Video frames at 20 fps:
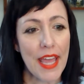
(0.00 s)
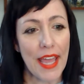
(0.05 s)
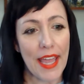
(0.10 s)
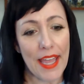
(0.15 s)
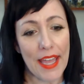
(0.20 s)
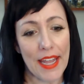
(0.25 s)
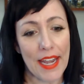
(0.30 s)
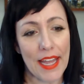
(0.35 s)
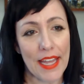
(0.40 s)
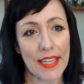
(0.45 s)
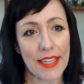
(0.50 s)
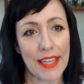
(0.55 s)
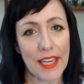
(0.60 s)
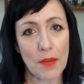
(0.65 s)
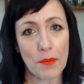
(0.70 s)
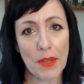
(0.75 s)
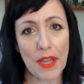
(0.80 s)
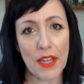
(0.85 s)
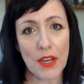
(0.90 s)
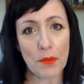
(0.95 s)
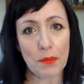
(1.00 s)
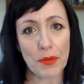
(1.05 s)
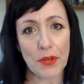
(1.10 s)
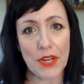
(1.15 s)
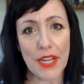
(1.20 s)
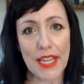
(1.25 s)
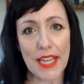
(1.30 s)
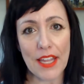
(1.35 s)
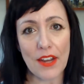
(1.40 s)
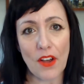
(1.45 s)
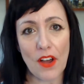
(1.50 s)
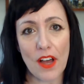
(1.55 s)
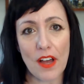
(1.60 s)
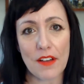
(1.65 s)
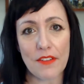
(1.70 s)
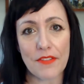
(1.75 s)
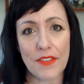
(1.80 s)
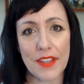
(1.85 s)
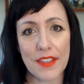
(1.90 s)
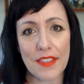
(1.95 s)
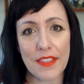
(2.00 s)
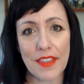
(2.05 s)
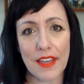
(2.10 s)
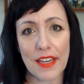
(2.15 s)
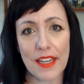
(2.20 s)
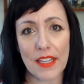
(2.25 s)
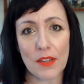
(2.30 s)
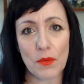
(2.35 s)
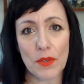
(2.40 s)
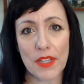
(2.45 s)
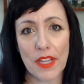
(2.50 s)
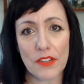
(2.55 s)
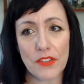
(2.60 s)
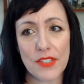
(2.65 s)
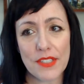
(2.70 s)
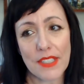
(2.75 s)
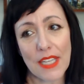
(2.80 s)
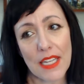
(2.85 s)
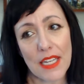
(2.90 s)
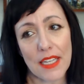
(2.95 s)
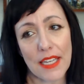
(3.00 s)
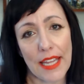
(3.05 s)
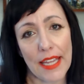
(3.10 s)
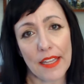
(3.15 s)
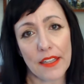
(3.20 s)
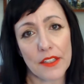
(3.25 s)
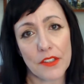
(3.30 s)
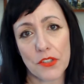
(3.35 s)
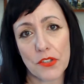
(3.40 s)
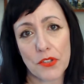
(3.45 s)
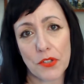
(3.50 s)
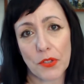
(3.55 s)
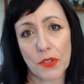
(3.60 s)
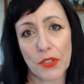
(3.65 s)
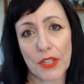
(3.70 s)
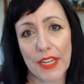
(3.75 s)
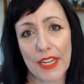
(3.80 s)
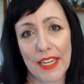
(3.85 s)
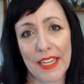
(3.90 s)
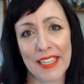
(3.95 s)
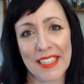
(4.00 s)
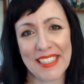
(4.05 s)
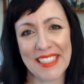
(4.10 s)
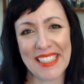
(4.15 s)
And I kept kind of putting it off and thought, well, I'll just get an English degree,